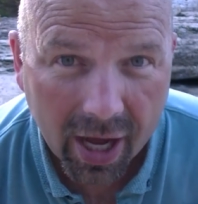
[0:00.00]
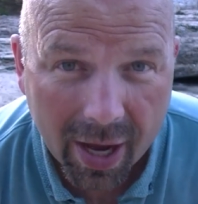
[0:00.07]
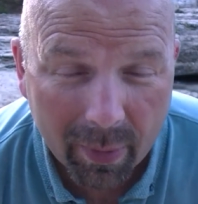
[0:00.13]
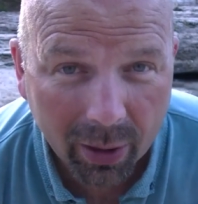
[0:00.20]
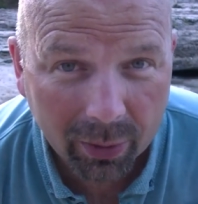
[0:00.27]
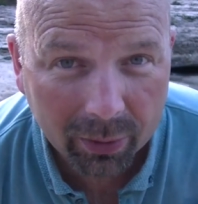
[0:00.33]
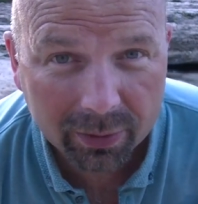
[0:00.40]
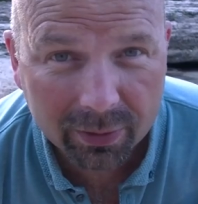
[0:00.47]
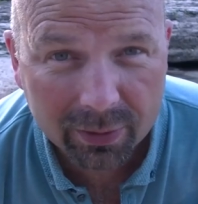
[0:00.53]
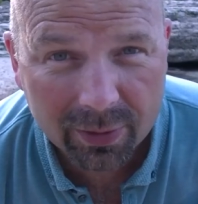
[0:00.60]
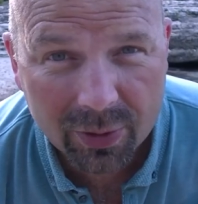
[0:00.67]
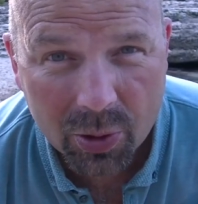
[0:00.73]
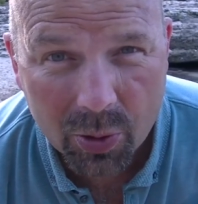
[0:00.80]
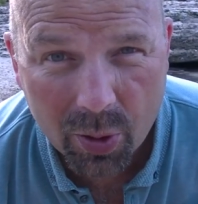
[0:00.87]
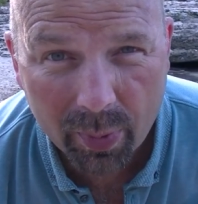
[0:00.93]
amounting
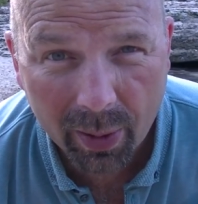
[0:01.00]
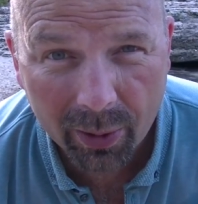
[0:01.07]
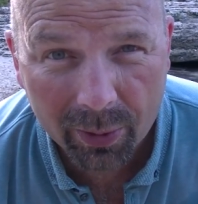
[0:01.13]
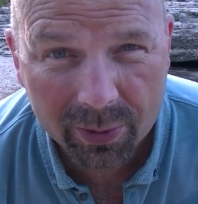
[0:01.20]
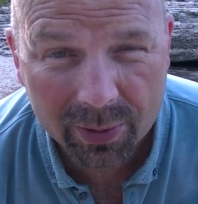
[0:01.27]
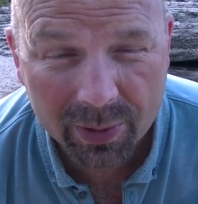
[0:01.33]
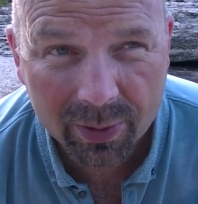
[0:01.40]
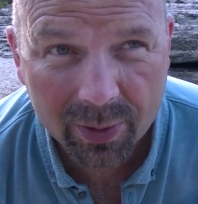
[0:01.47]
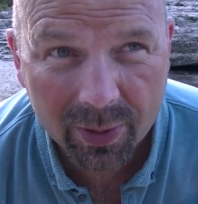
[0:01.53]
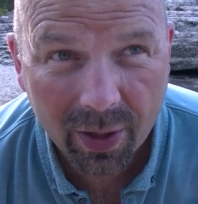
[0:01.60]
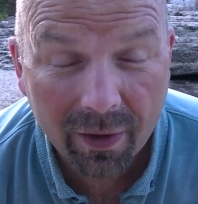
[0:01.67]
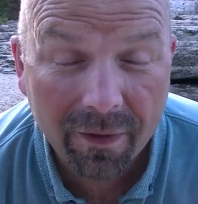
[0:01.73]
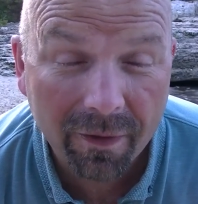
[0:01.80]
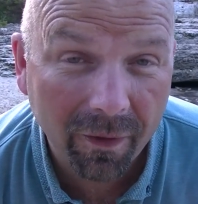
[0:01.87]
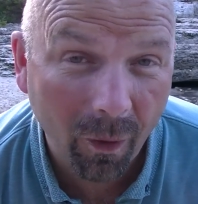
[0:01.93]
to about
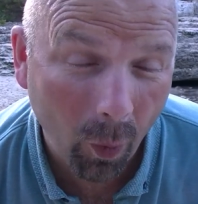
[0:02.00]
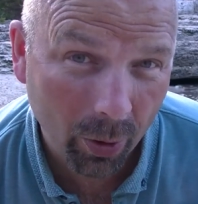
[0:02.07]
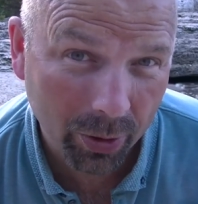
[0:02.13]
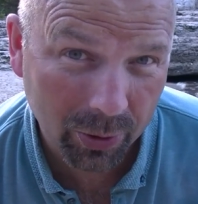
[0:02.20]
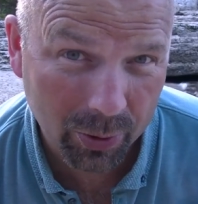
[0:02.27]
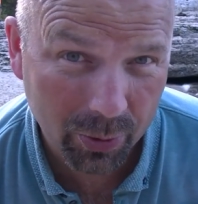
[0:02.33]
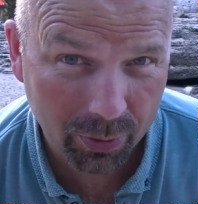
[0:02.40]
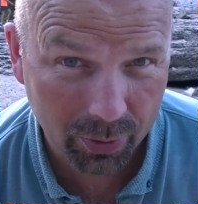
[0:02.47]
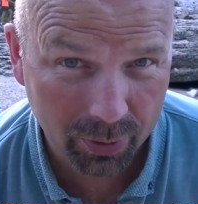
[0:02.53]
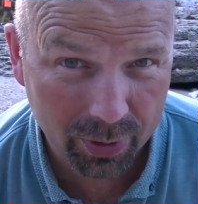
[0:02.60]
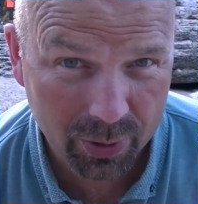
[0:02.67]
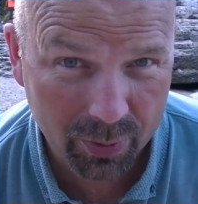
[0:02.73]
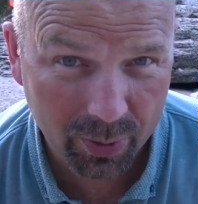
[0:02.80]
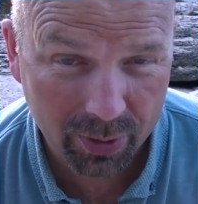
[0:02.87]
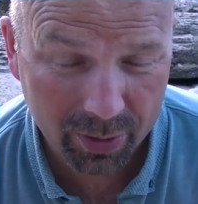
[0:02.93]
four
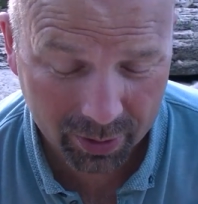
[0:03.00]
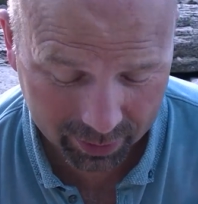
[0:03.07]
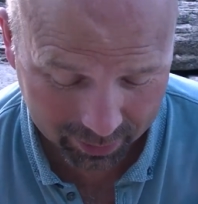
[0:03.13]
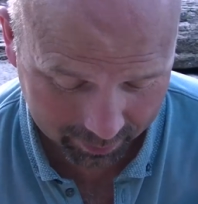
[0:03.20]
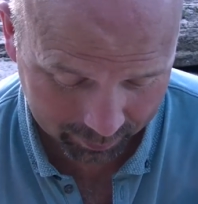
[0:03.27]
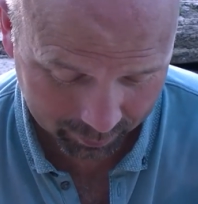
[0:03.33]
euros worth.